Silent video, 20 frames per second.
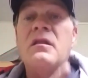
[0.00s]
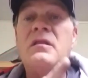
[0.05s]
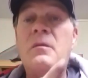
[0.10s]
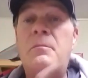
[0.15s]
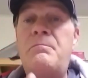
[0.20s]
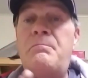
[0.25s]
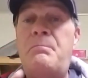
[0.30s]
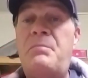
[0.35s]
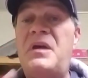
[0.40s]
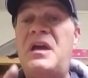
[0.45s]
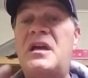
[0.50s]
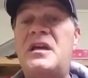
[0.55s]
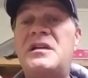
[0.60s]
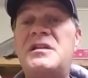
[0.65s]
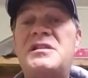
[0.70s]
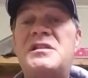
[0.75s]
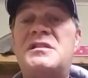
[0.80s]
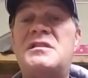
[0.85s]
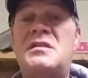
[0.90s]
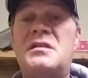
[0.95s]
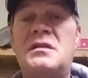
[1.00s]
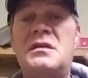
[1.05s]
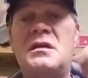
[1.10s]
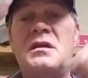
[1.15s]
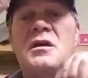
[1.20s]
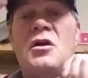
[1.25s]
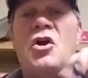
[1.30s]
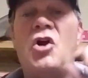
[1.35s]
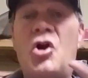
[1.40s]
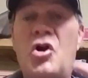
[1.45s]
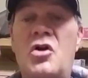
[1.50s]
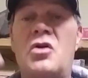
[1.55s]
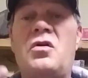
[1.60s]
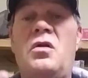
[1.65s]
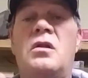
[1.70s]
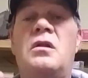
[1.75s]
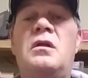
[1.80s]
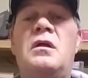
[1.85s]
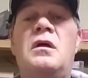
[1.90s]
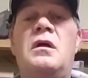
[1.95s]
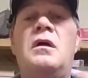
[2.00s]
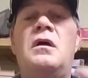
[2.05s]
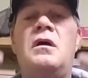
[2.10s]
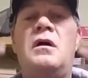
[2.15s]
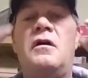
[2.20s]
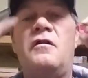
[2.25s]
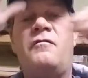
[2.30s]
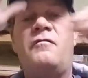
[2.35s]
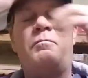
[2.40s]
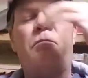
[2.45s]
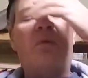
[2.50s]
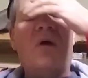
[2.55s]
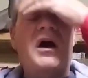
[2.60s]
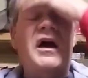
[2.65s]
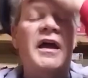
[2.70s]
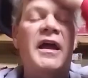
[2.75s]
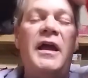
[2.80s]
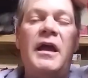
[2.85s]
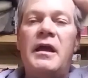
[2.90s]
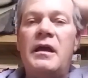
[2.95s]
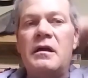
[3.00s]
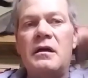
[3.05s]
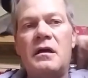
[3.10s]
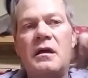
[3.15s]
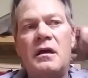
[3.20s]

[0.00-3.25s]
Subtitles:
The biggest hurdle of buying